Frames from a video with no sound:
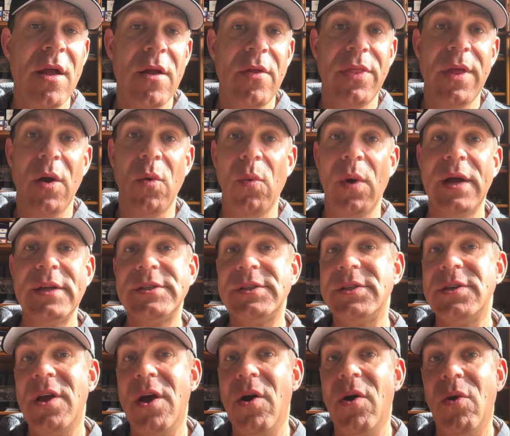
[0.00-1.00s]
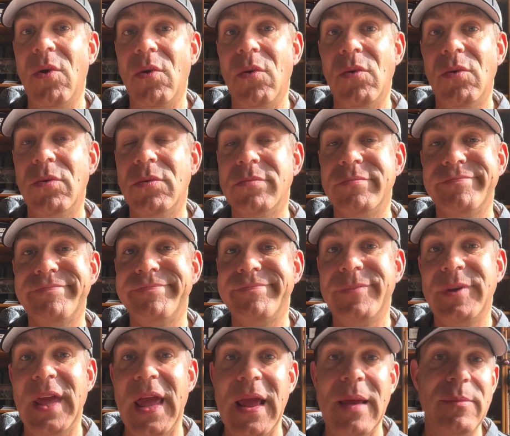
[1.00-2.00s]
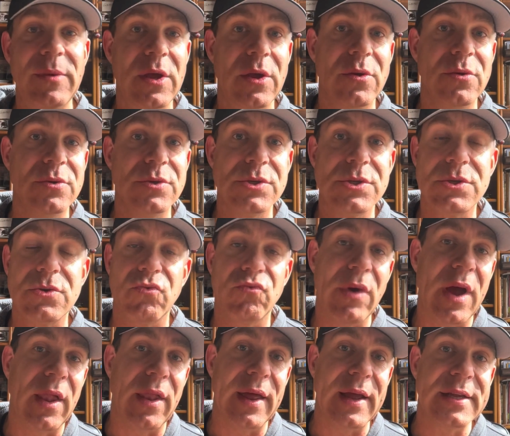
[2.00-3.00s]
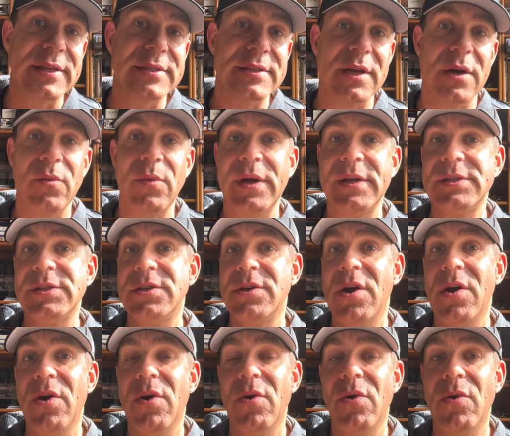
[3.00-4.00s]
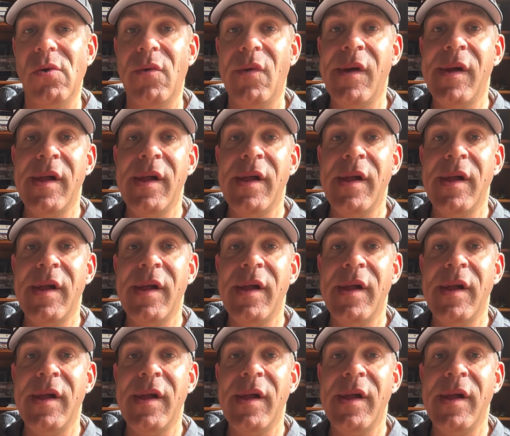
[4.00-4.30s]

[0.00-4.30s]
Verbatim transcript: there was no game used relics. There was no,